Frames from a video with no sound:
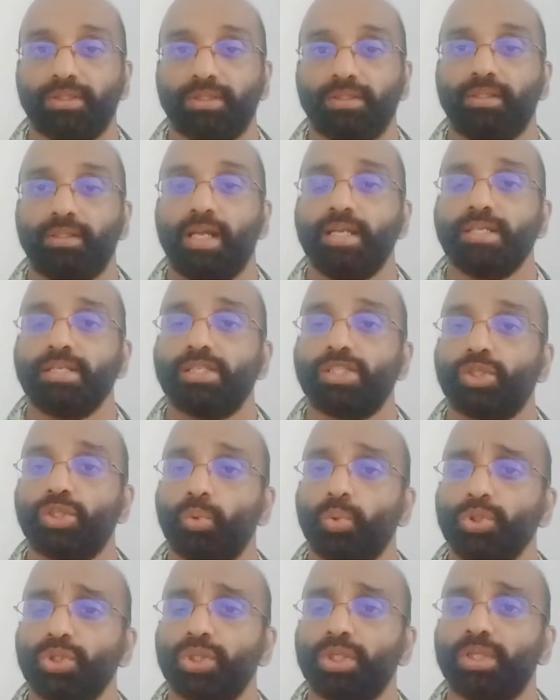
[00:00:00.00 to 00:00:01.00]
and
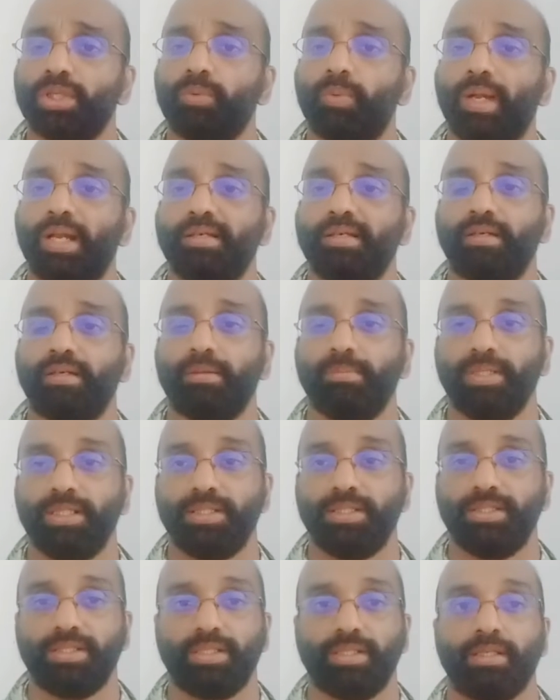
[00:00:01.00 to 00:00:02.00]
social
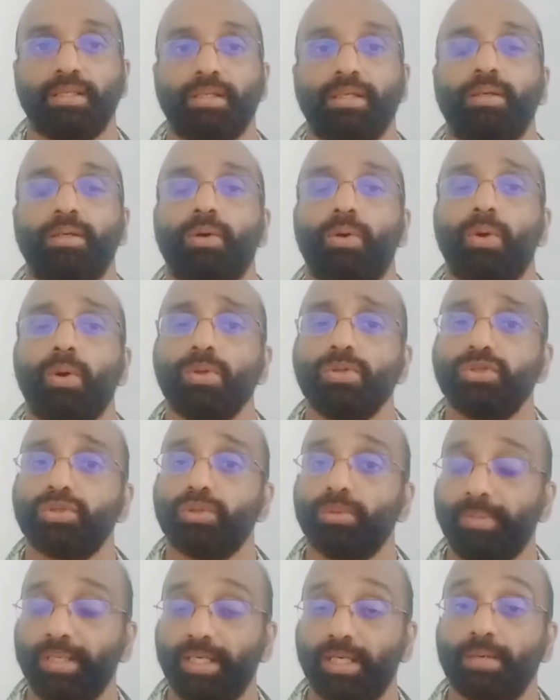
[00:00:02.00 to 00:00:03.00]
vulnerability also
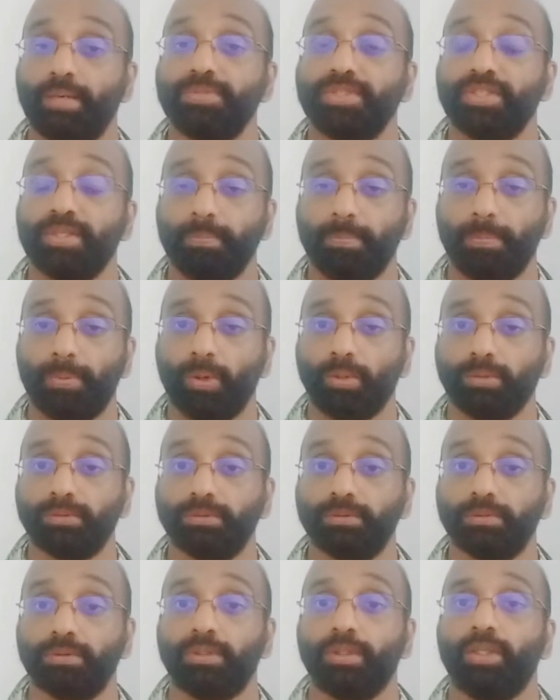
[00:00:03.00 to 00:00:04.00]
becomes
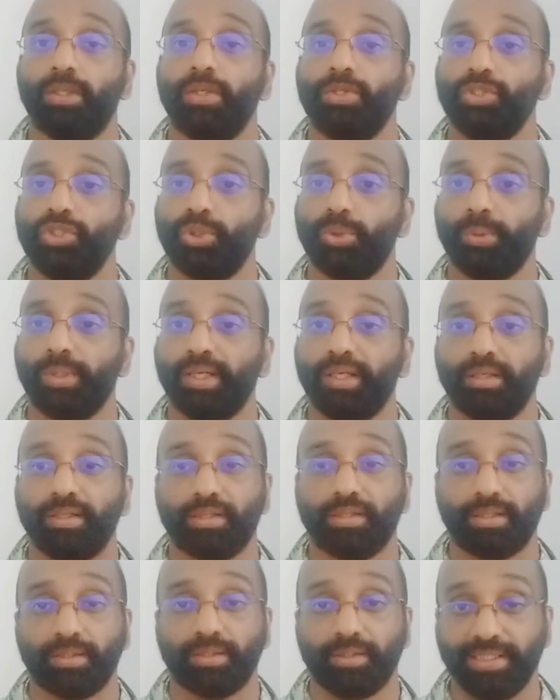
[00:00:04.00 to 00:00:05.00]
important
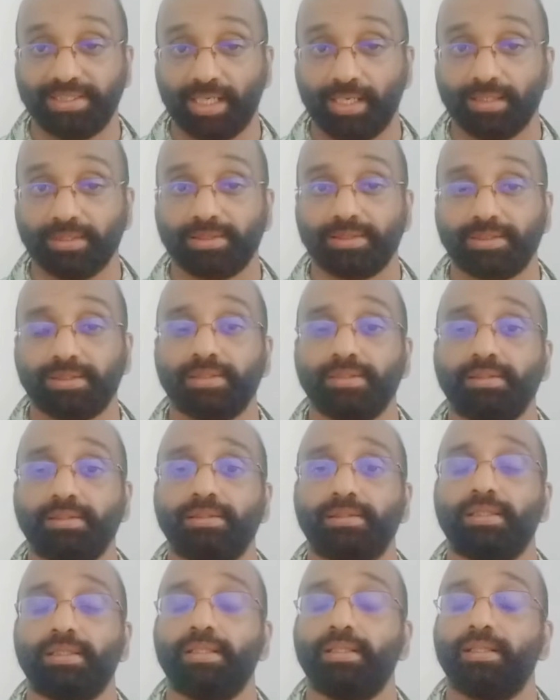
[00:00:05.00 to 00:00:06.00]
during
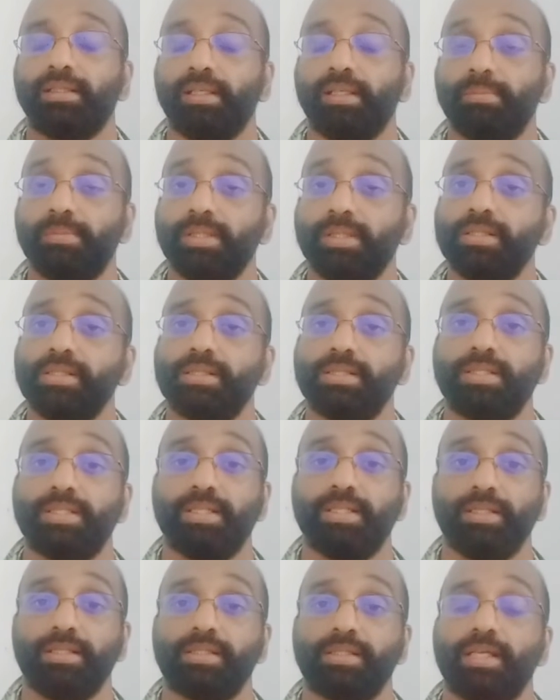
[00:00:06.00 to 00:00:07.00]
disasters,
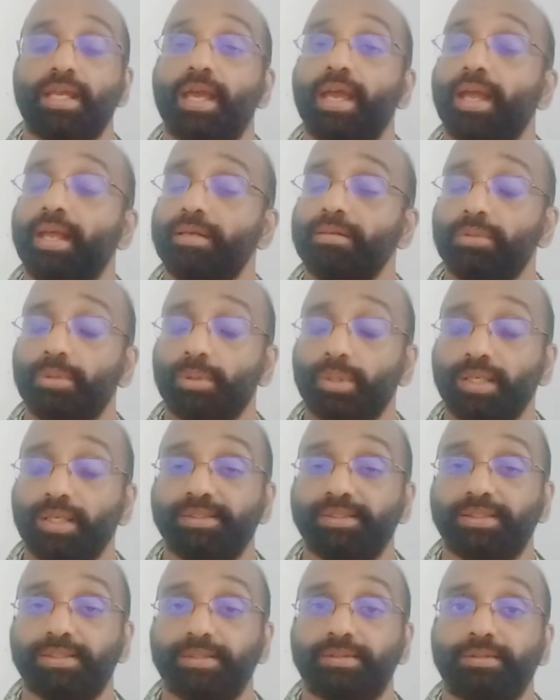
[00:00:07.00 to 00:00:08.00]
emergencies, and
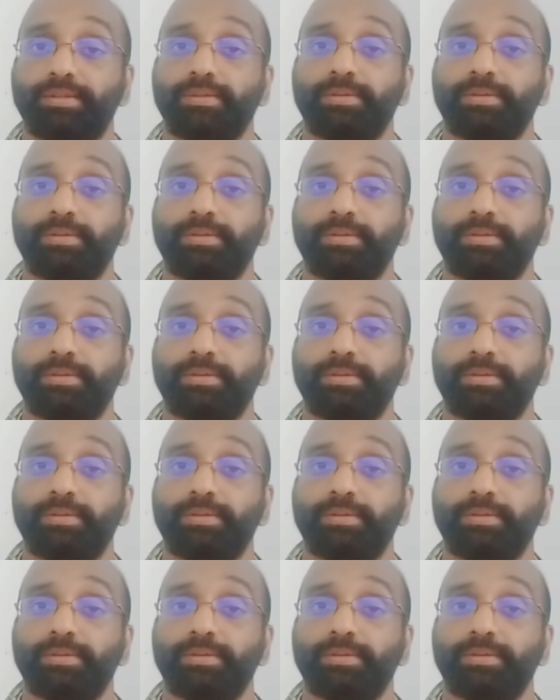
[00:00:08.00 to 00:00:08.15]
crises.